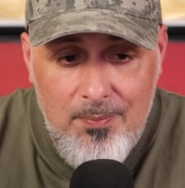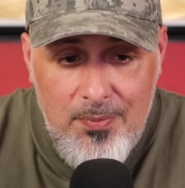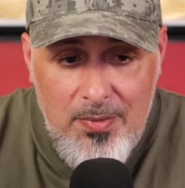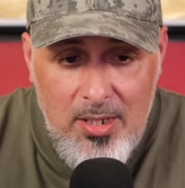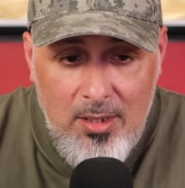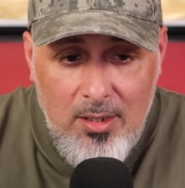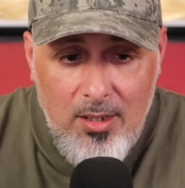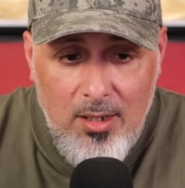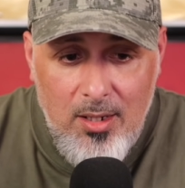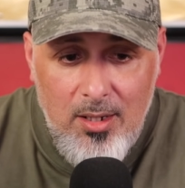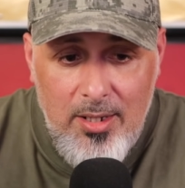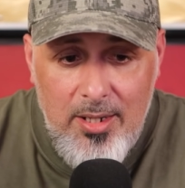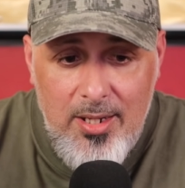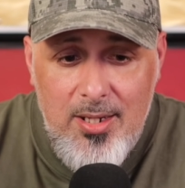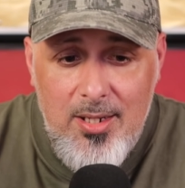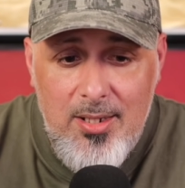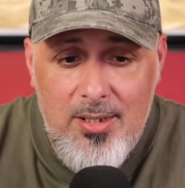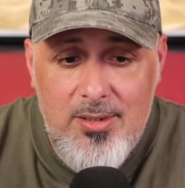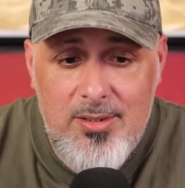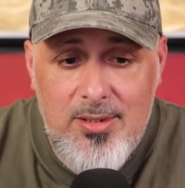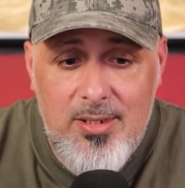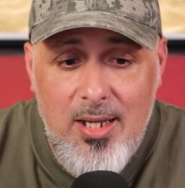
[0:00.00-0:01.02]
Uh, he
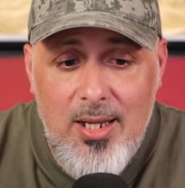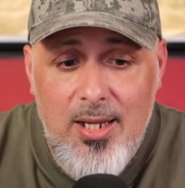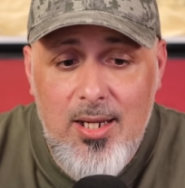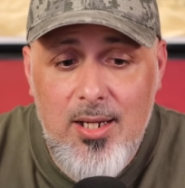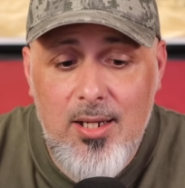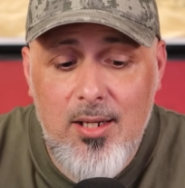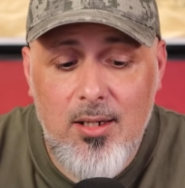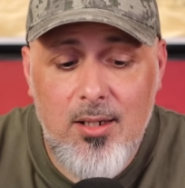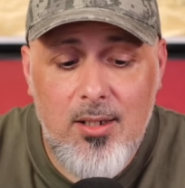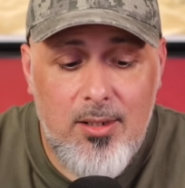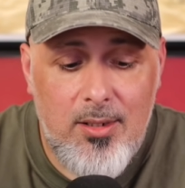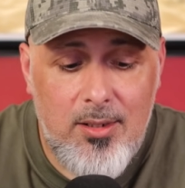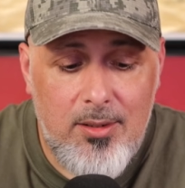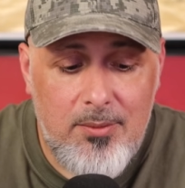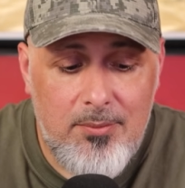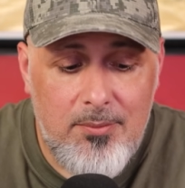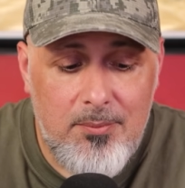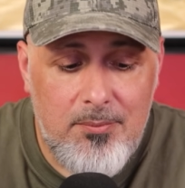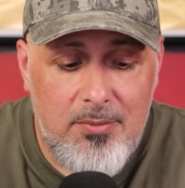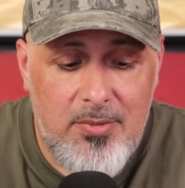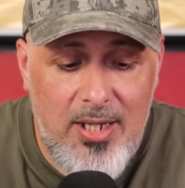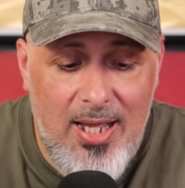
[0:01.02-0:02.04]
is a uh,
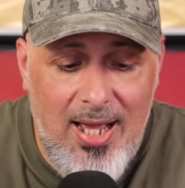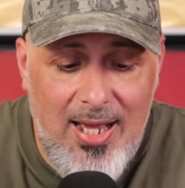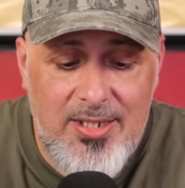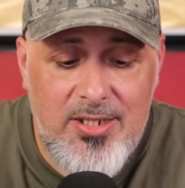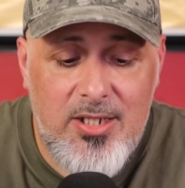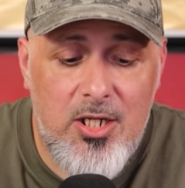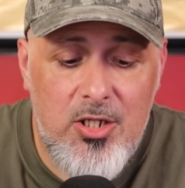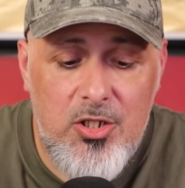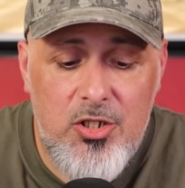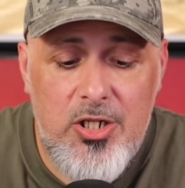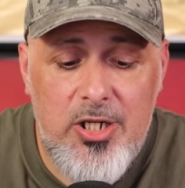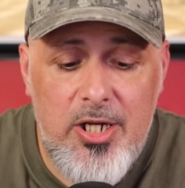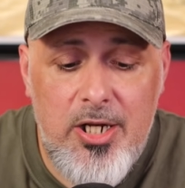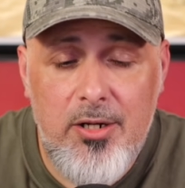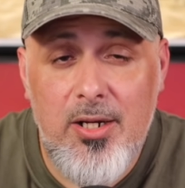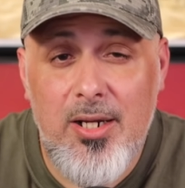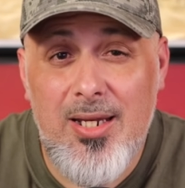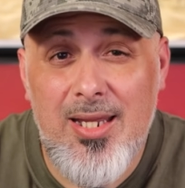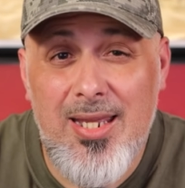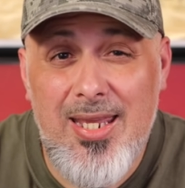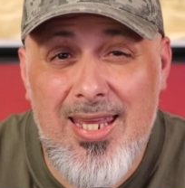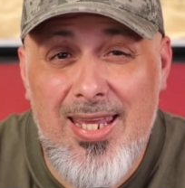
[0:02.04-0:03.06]
NASA engineer
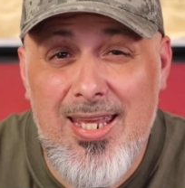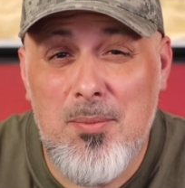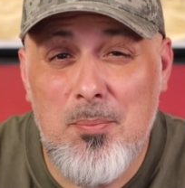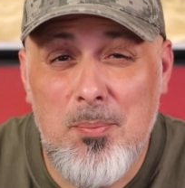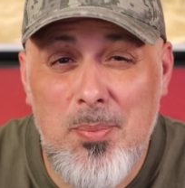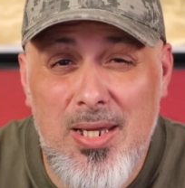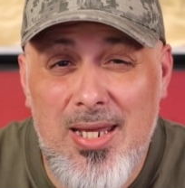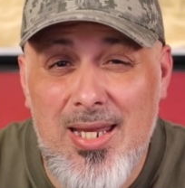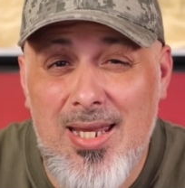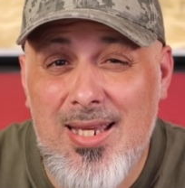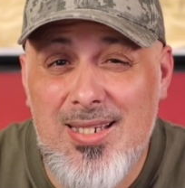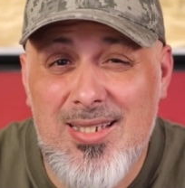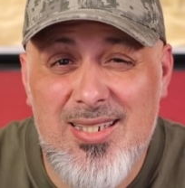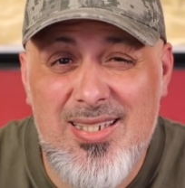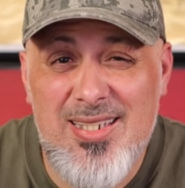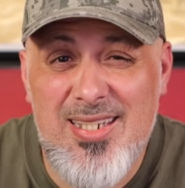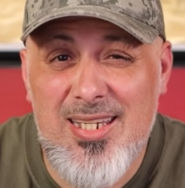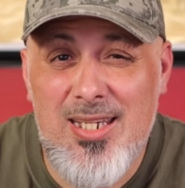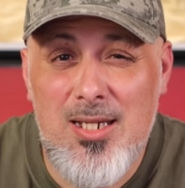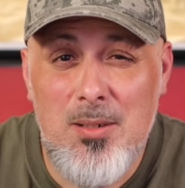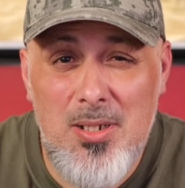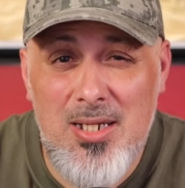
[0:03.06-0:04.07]
and EMP
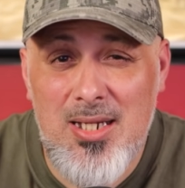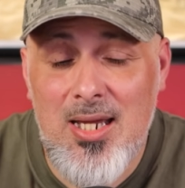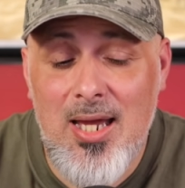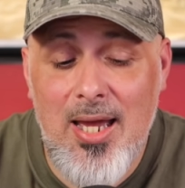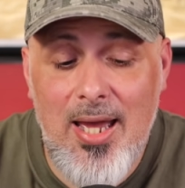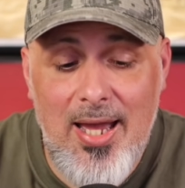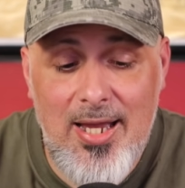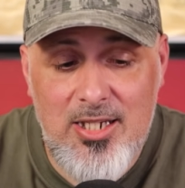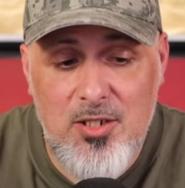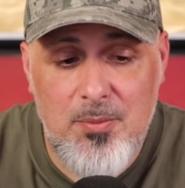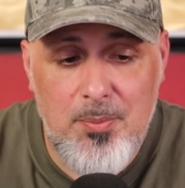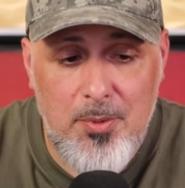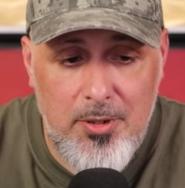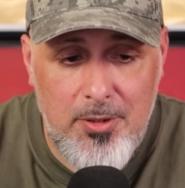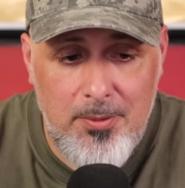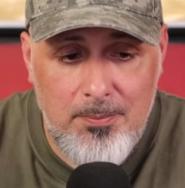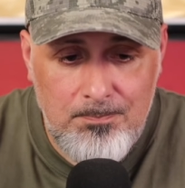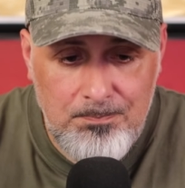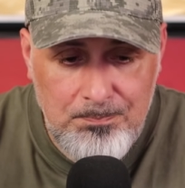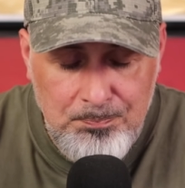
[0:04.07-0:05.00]
CME expert.